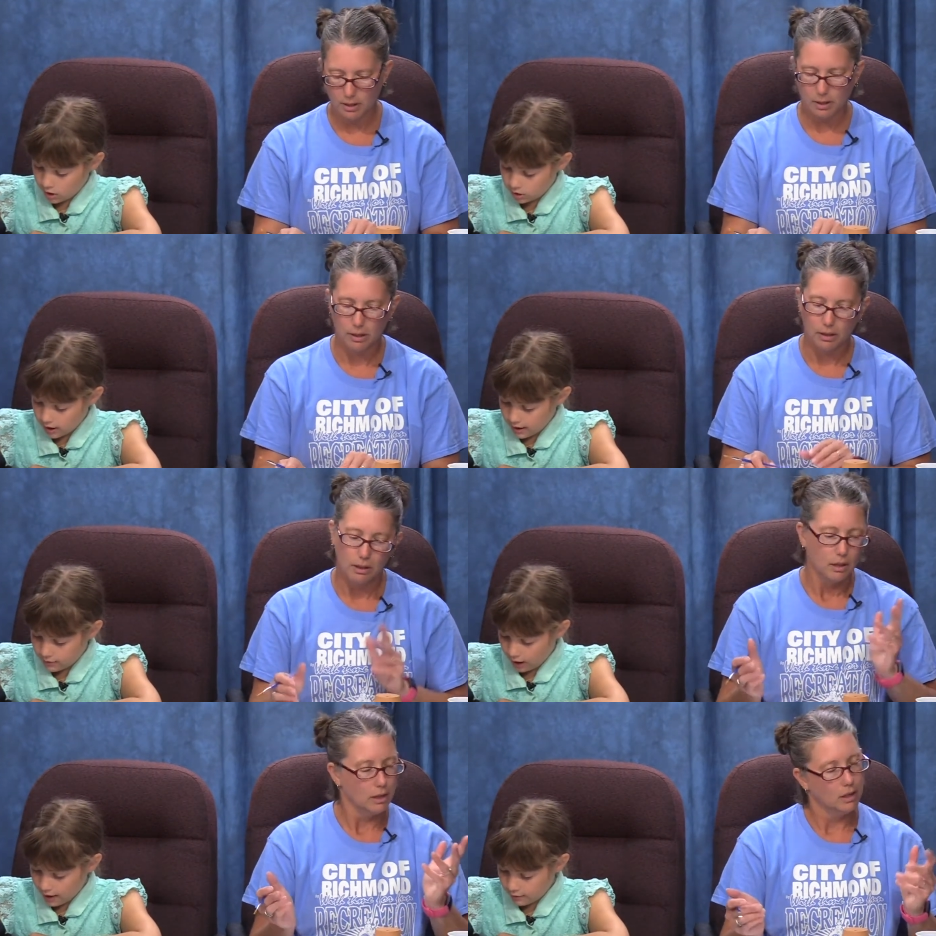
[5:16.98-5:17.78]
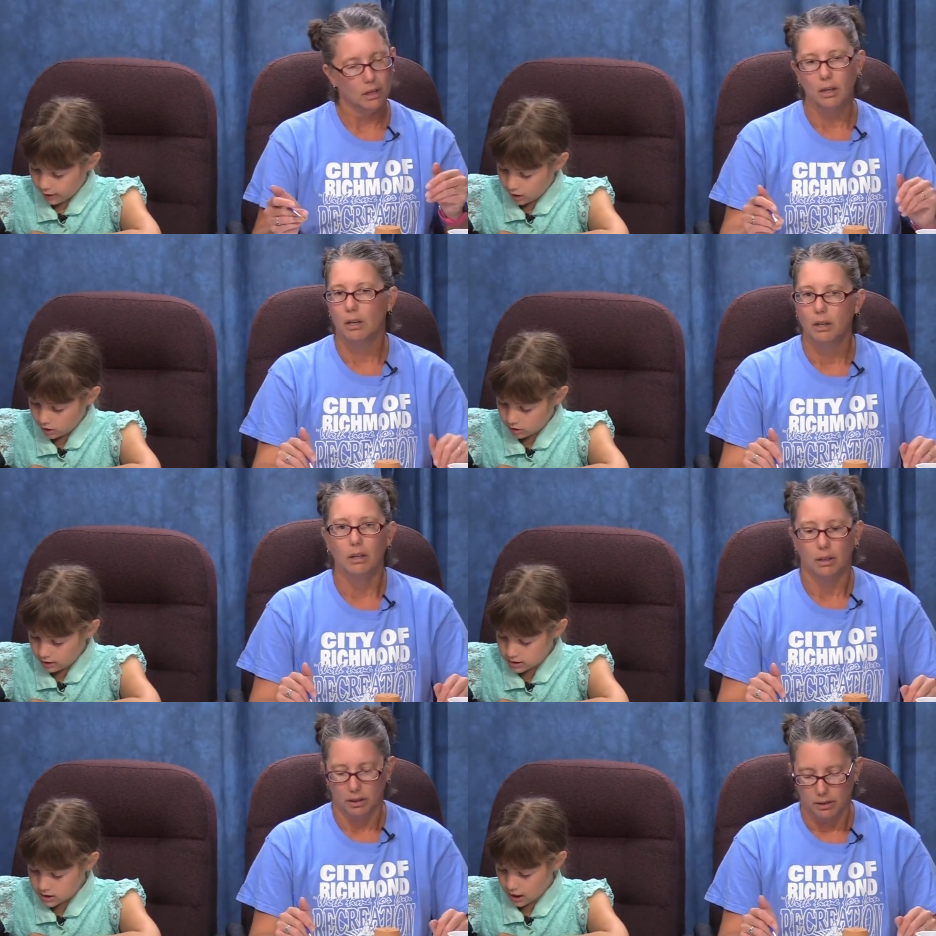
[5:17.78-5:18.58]
Speaker 1: color. I have every color
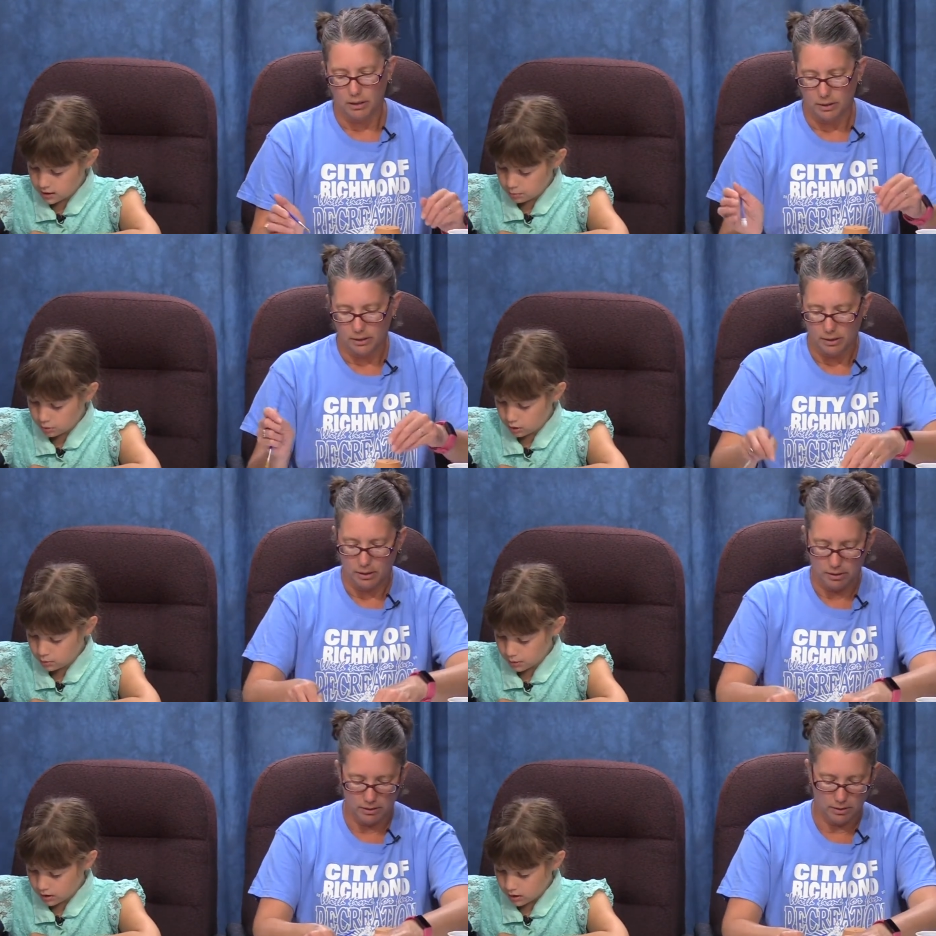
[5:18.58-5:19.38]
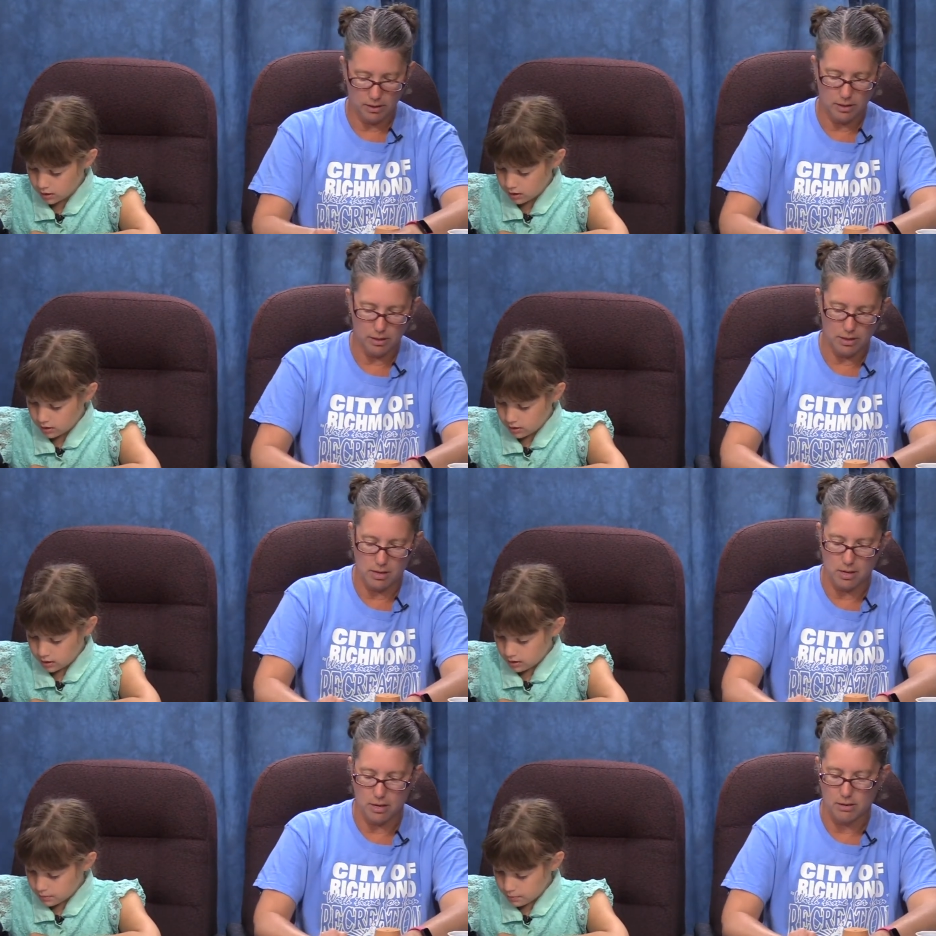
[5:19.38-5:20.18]
now. It's kind of blue, but
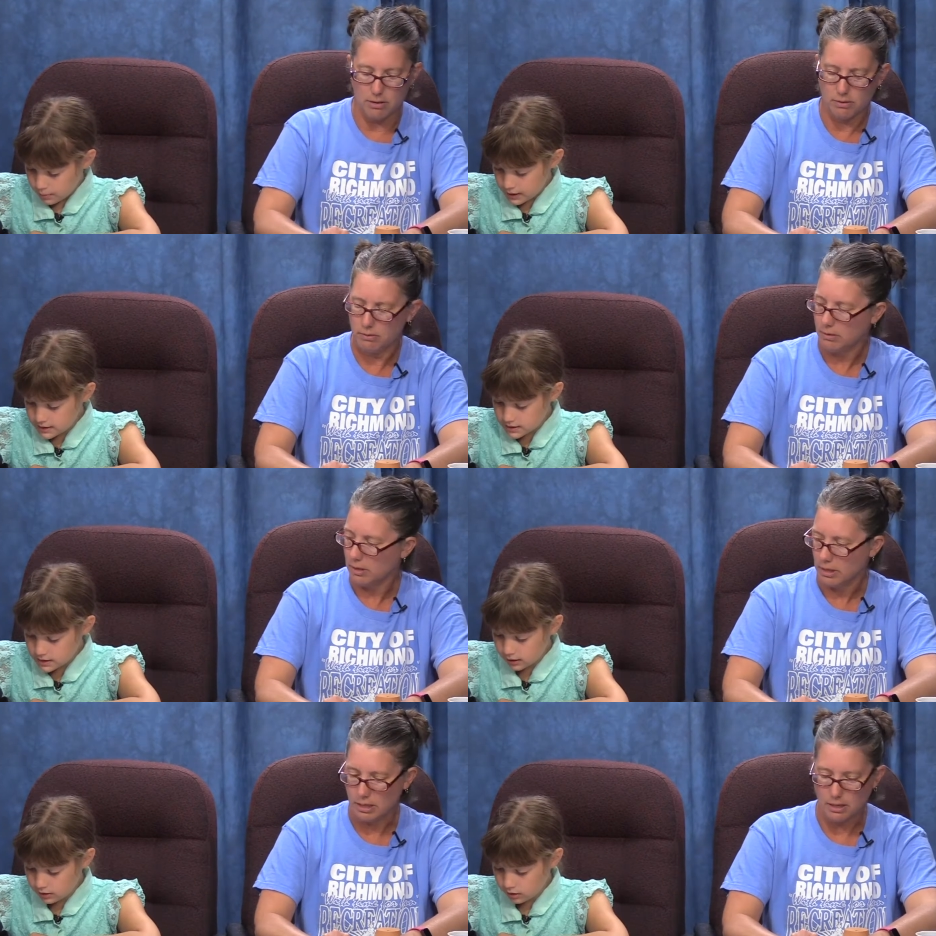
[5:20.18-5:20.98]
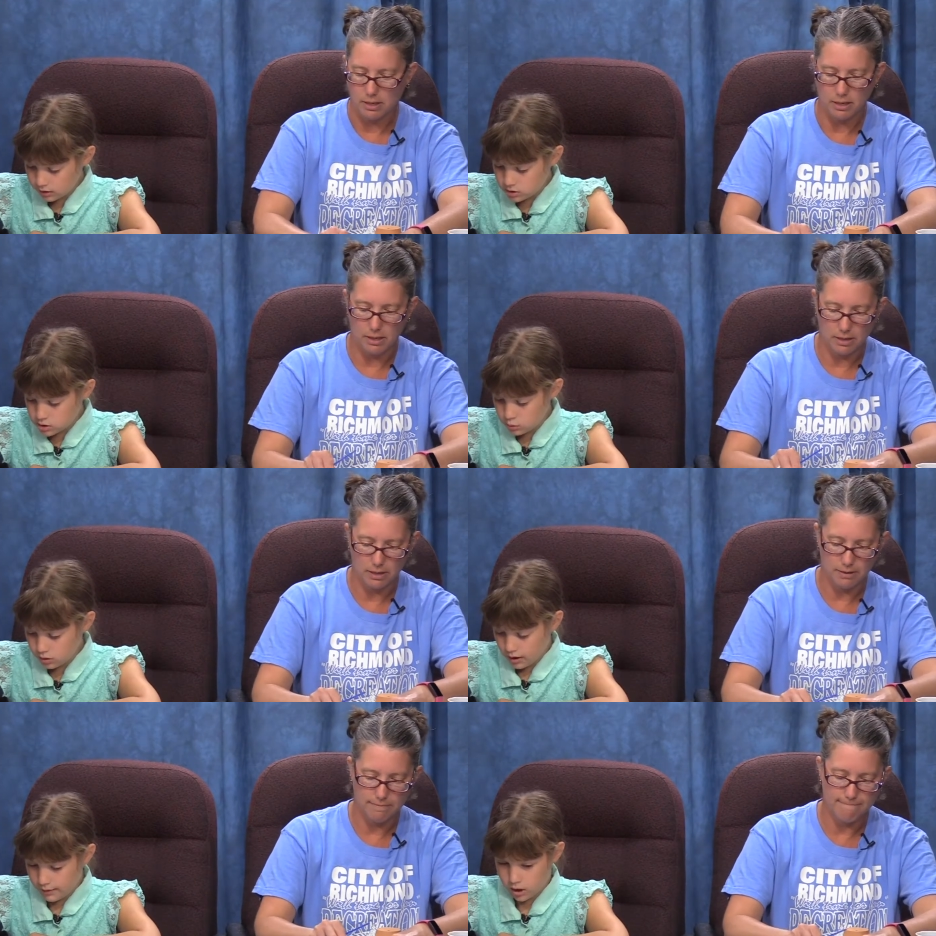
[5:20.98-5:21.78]
I still do
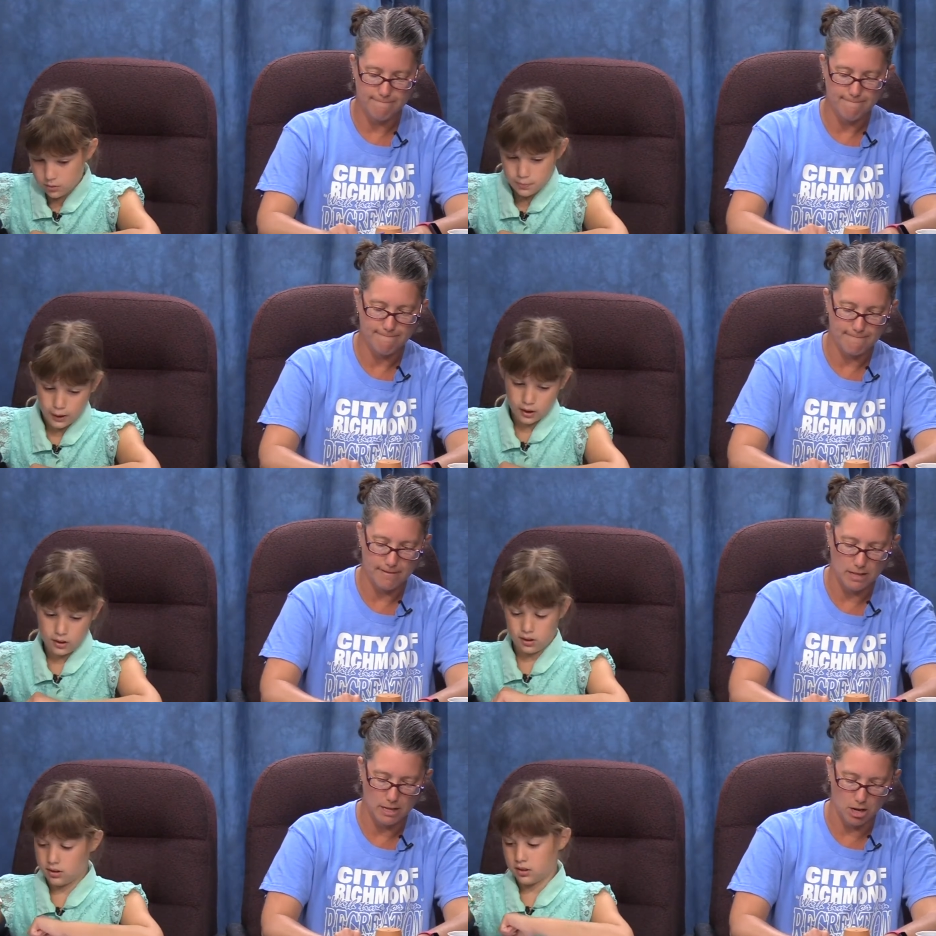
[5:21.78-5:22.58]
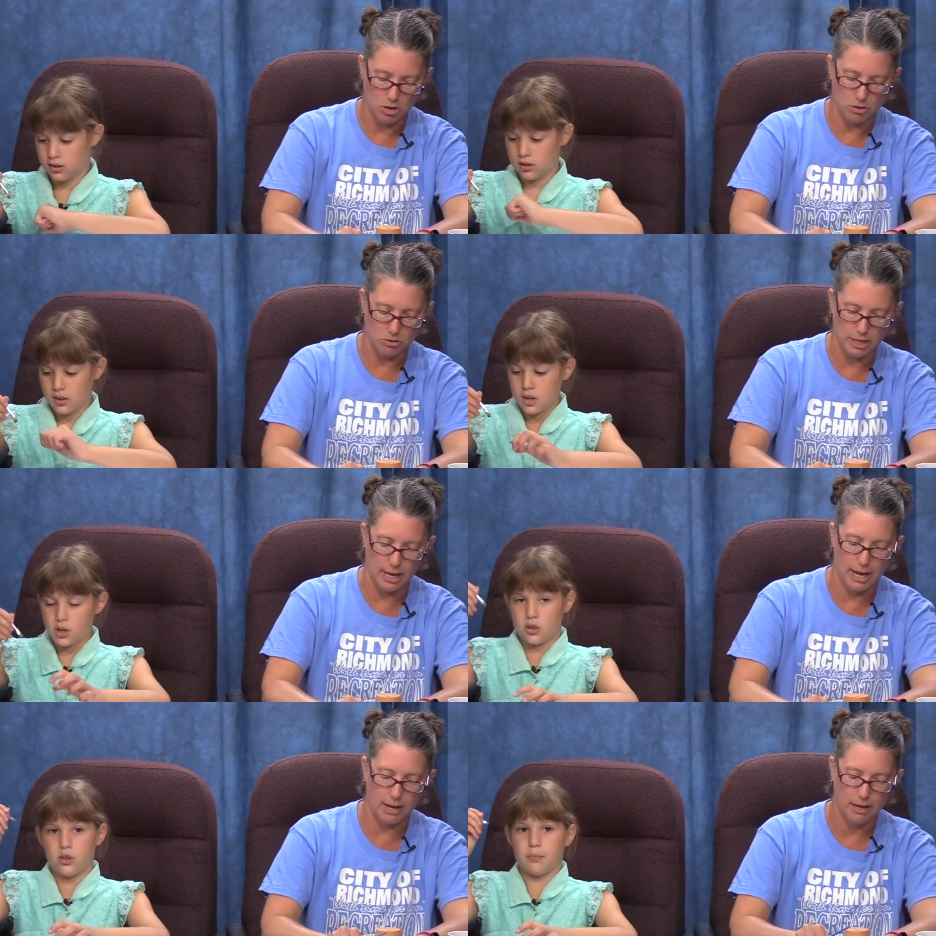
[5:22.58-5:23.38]
love a good pink.
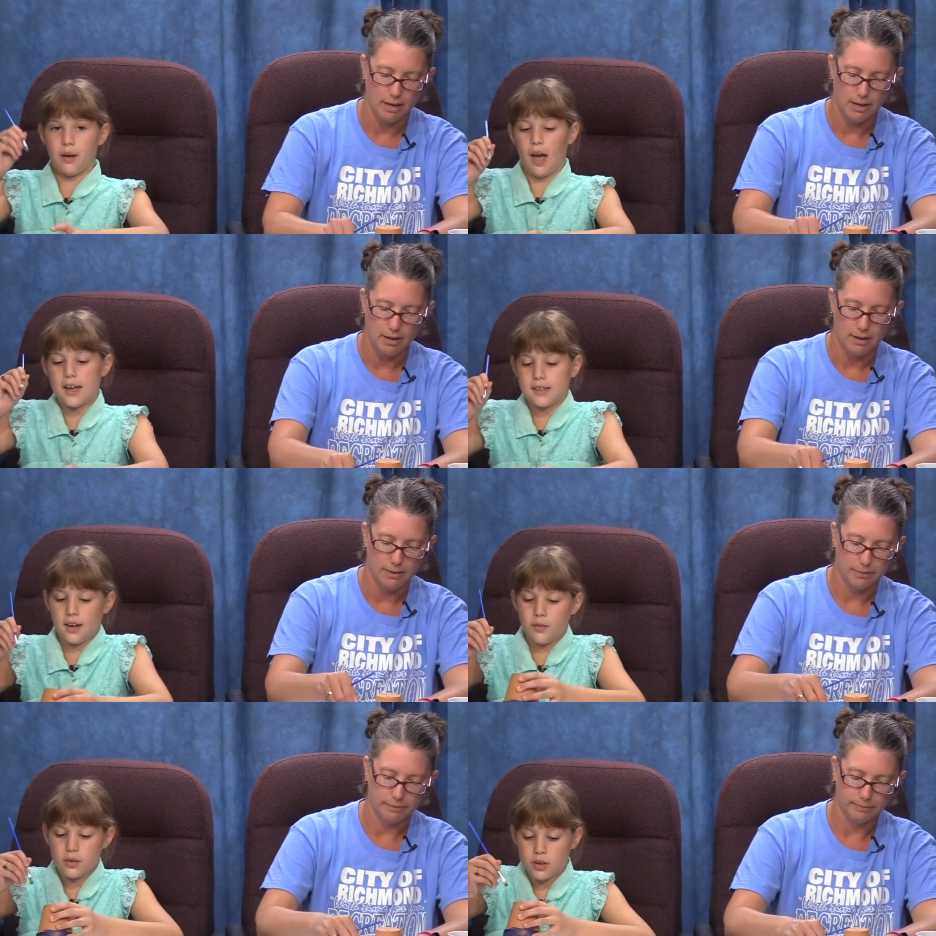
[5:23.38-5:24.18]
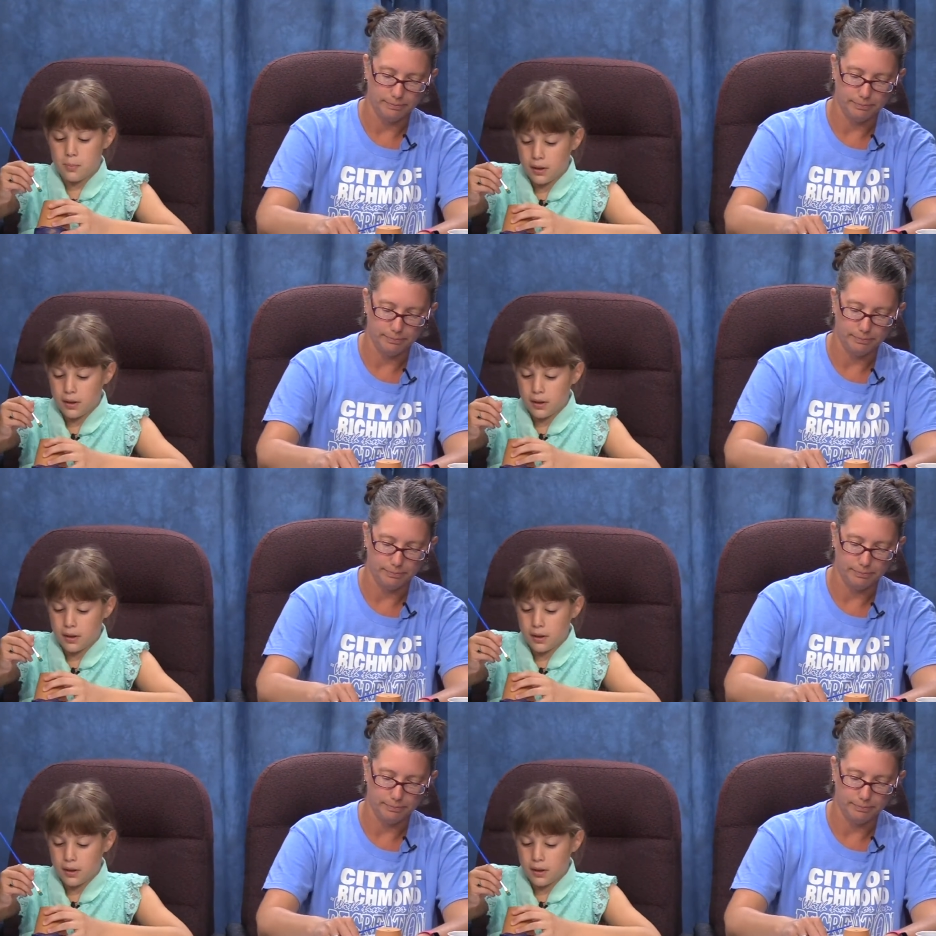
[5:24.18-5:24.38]
Okay. My idea for the